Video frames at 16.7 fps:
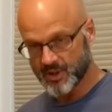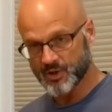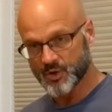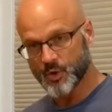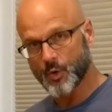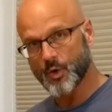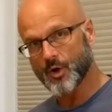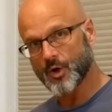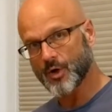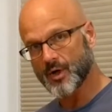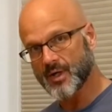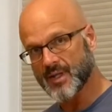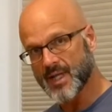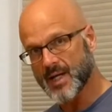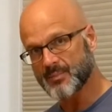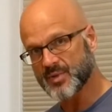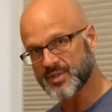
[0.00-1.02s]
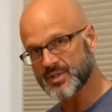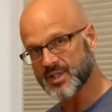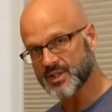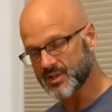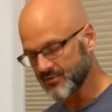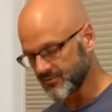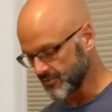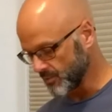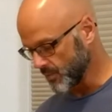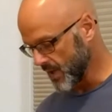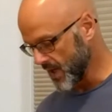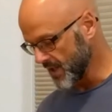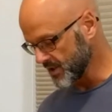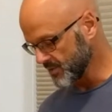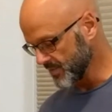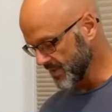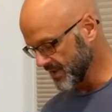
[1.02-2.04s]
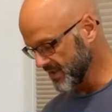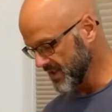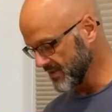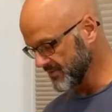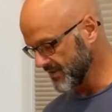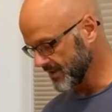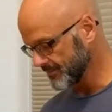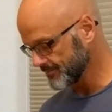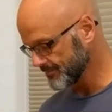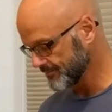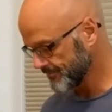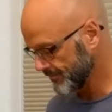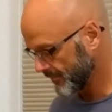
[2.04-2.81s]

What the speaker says: going to lure her into that position for watch me. Keva.